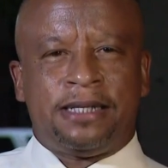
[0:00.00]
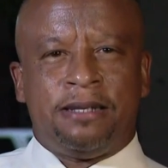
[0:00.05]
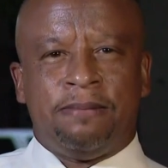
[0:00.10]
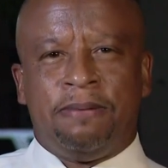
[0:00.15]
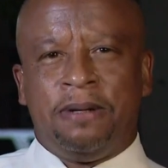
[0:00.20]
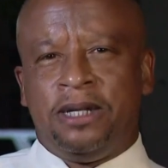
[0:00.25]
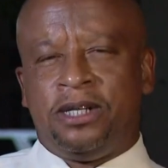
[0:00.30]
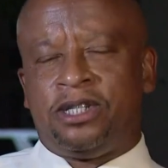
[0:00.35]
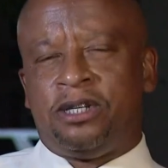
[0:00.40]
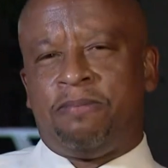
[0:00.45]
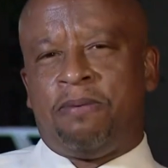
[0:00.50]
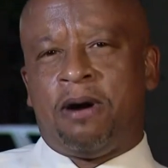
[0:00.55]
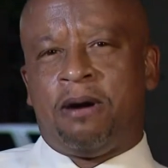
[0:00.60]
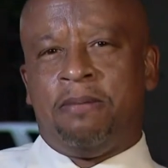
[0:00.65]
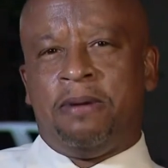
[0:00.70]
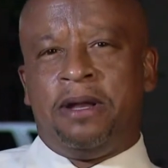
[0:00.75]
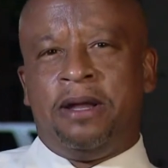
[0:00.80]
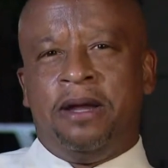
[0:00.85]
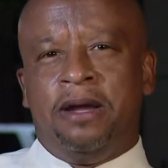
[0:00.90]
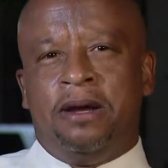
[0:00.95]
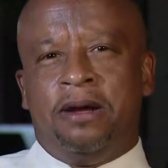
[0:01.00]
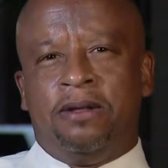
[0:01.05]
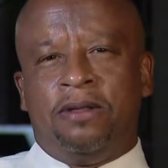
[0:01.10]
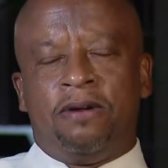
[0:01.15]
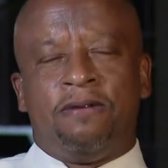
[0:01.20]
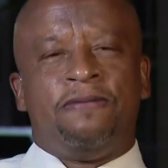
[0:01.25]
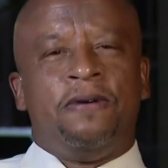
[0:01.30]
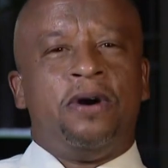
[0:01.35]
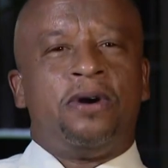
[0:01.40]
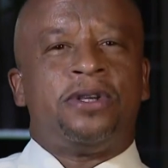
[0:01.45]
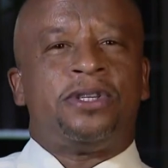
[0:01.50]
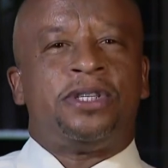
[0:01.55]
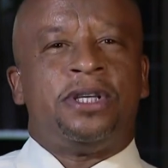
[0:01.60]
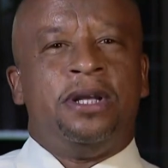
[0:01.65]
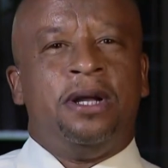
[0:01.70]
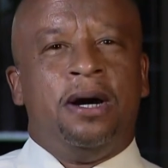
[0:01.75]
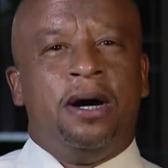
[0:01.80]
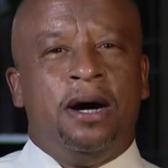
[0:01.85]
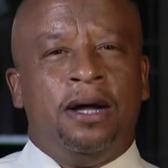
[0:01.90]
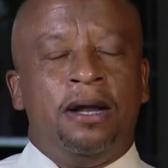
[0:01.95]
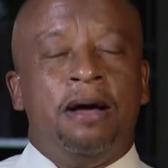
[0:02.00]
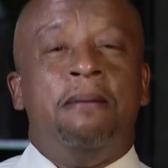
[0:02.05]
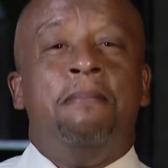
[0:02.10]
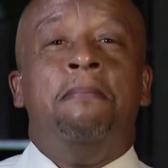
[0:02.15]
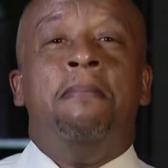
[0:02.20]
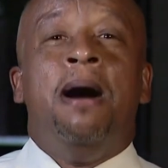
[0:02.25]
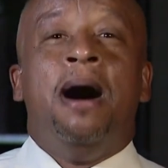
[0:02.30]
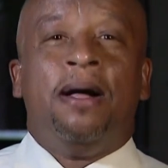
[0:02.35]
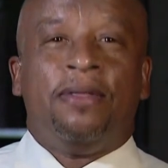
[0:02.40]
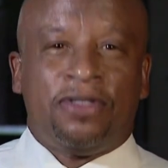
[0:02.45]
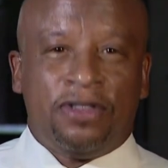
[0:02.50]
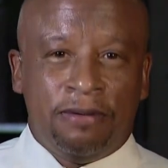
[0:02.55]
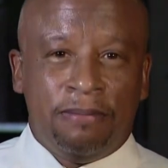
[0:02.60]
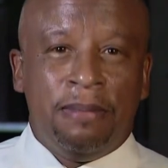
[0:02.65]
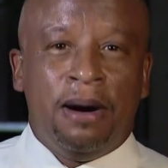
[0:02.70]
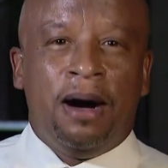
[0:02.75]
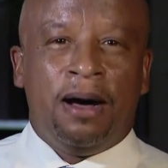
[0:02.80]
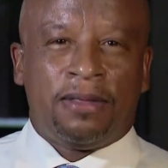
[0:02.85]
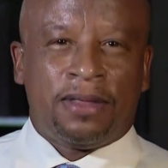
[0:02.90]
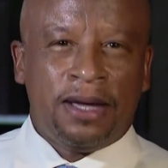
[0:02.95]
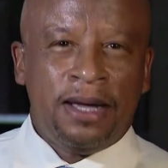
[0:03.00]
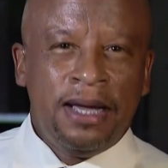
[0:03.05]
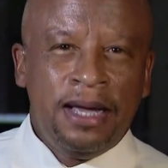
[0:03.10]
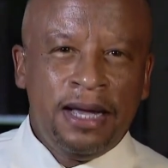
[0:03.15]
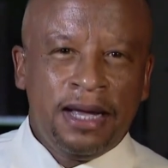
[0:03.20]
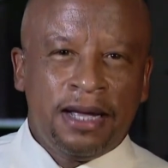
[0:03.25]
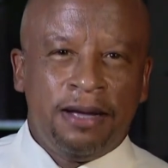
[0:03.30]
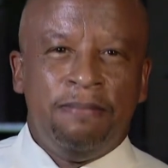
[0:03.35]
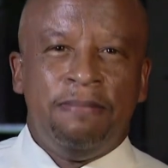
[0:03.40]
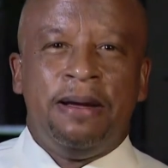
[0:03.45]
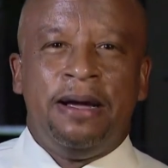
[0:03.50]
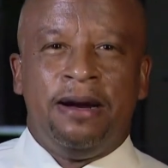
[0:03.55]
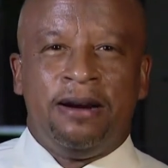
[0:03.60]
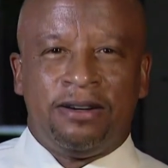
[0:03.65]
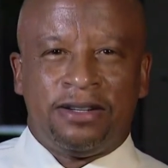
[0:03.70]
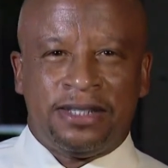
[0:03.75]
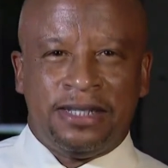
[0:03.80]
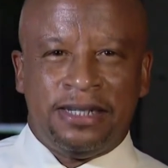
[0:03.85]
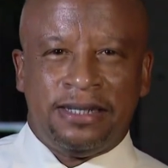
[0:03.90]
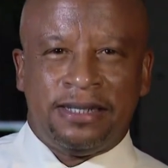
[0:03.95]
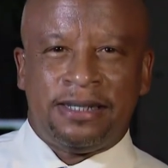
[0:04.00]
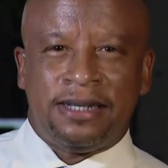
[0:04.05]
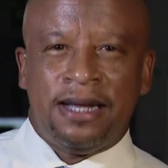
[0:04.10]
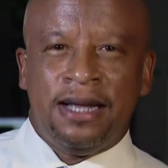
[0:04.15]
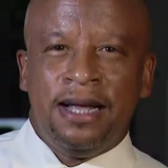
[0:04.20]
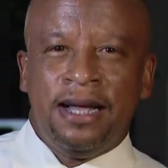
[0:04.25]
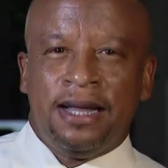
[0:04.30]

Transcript: the police department here, they're focusing on month to month comparisons.